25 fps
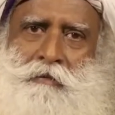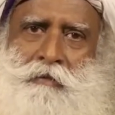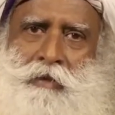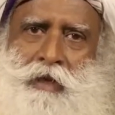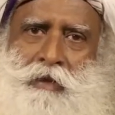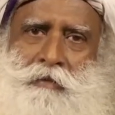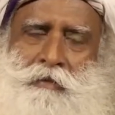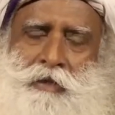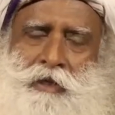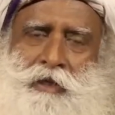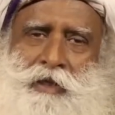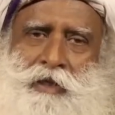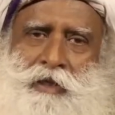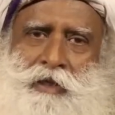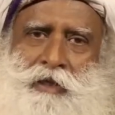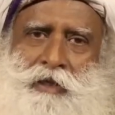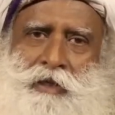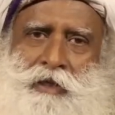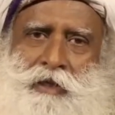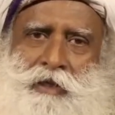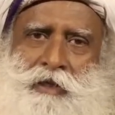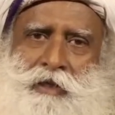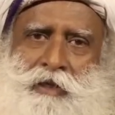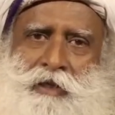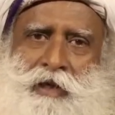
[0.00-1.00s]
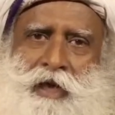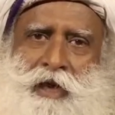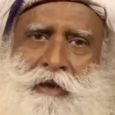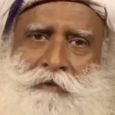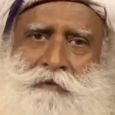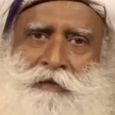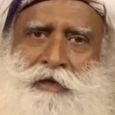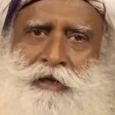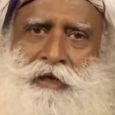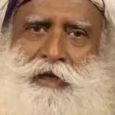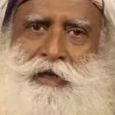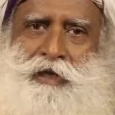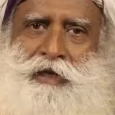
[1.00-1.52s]
may be
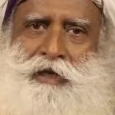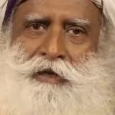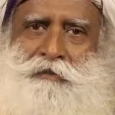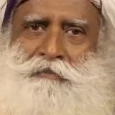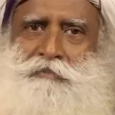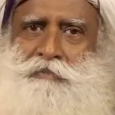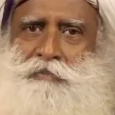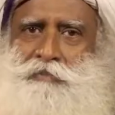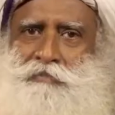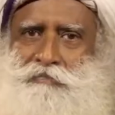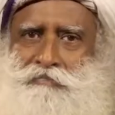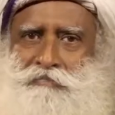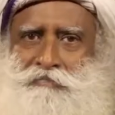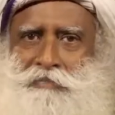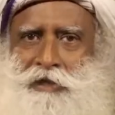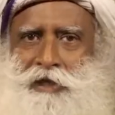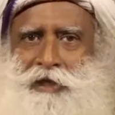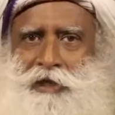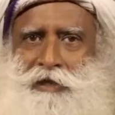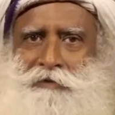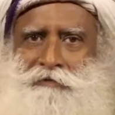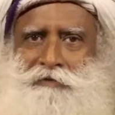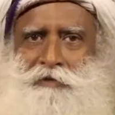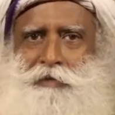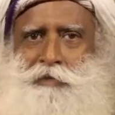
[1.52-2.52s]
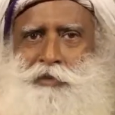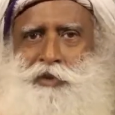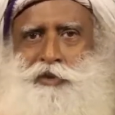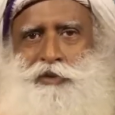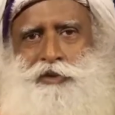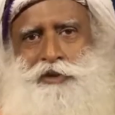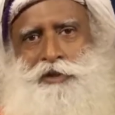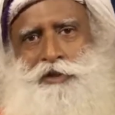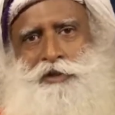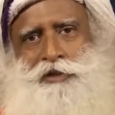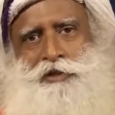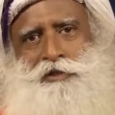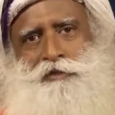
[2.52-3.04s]
having enough immune
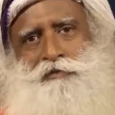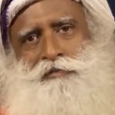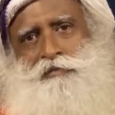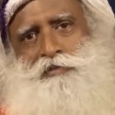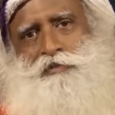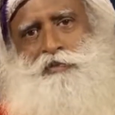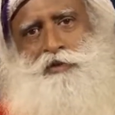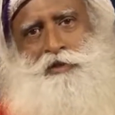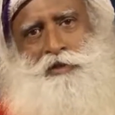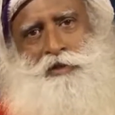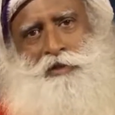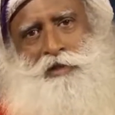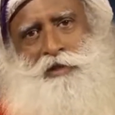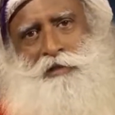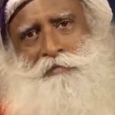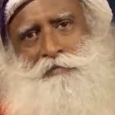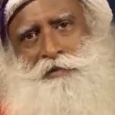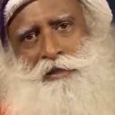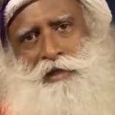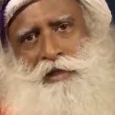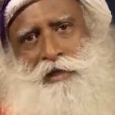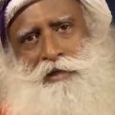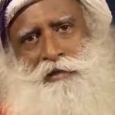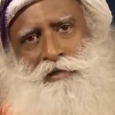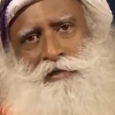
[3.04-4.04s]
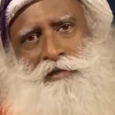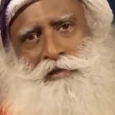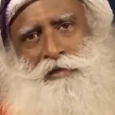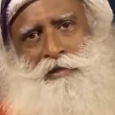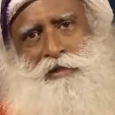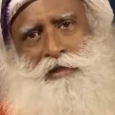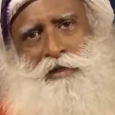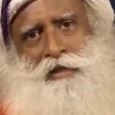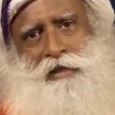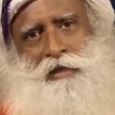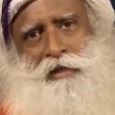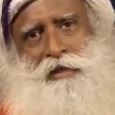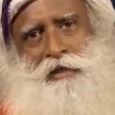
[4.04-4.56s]
system within themselves
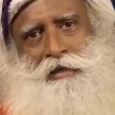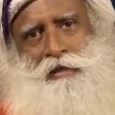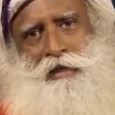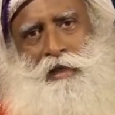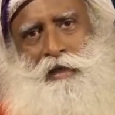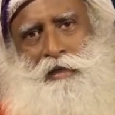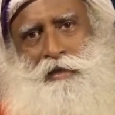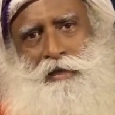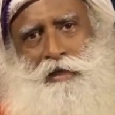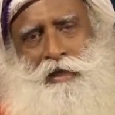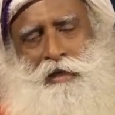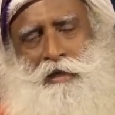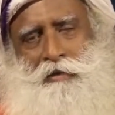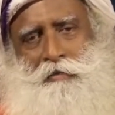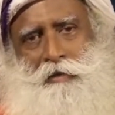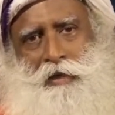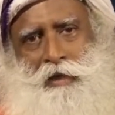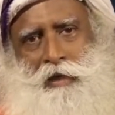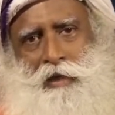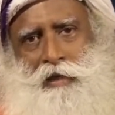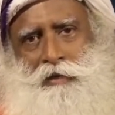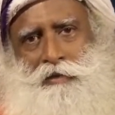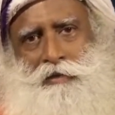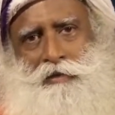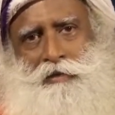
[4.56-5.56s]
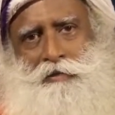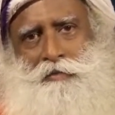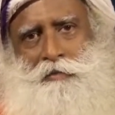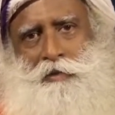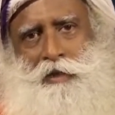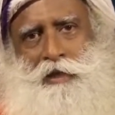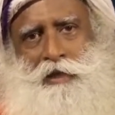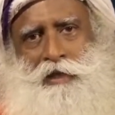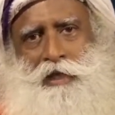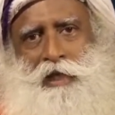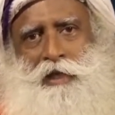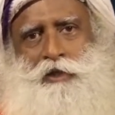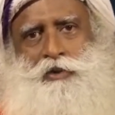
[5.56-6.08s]
that they may not
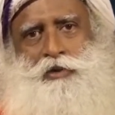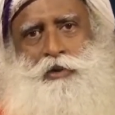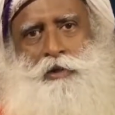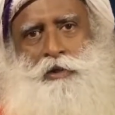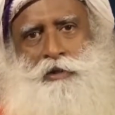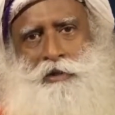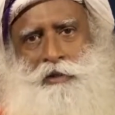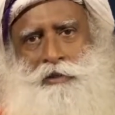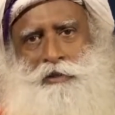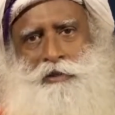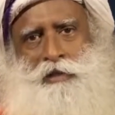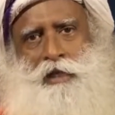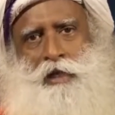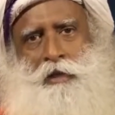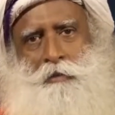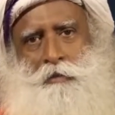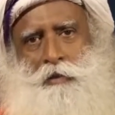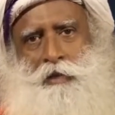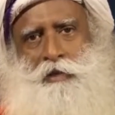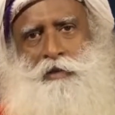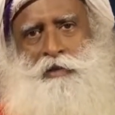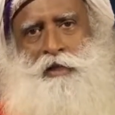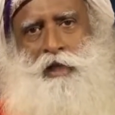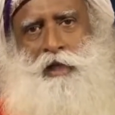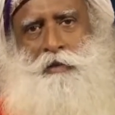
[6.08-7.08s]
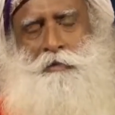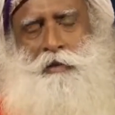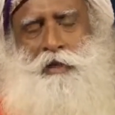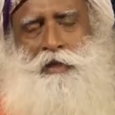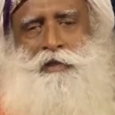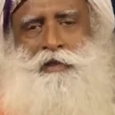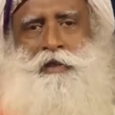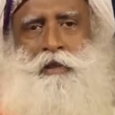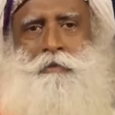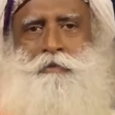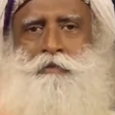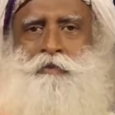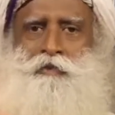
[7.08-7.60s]
be casualties there big time
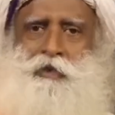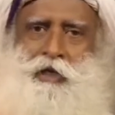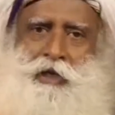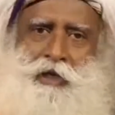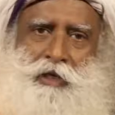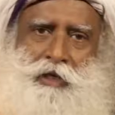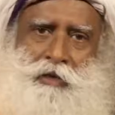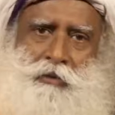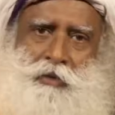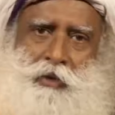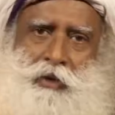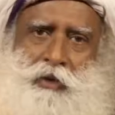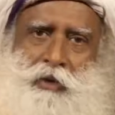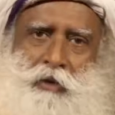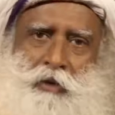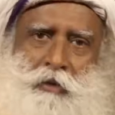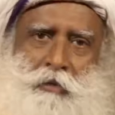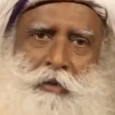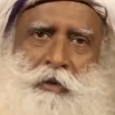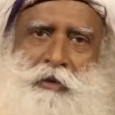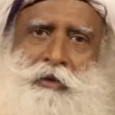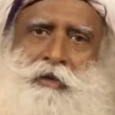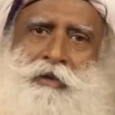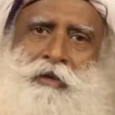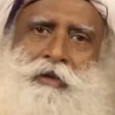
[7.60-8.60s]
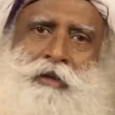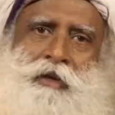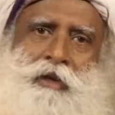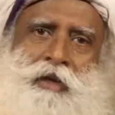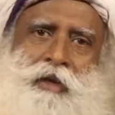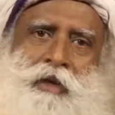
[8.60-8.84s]
except very vulnerable,